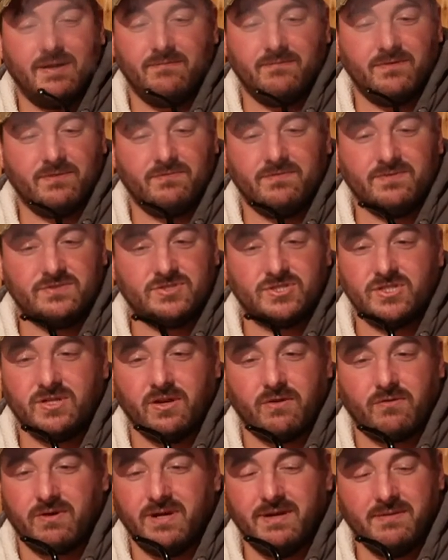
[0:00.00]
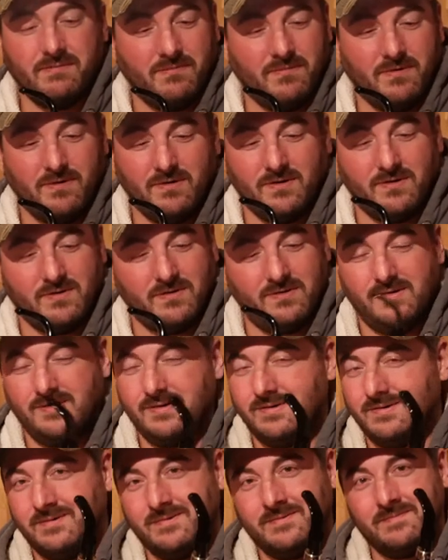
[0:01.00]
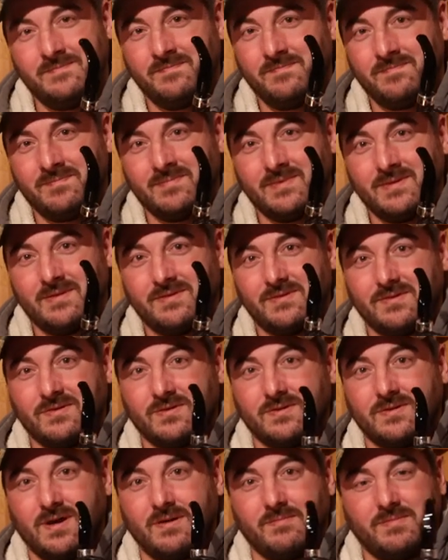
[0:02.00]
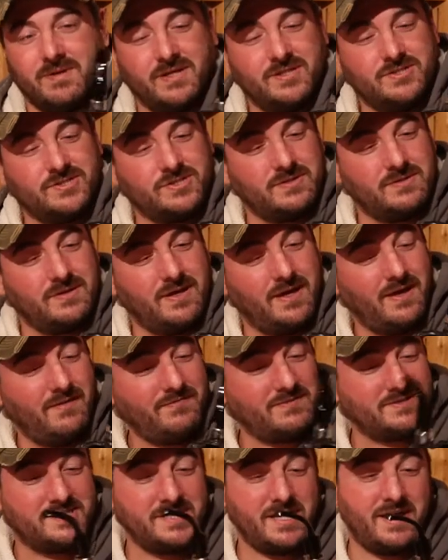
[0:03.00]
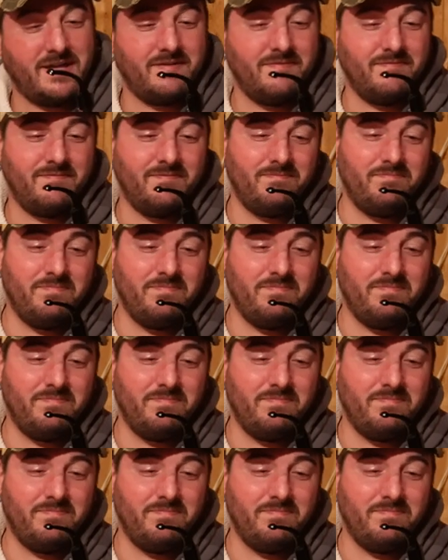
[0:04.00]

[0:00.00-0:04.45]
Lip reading: with Virginia cream. Oh, it's a good combination. I have to say,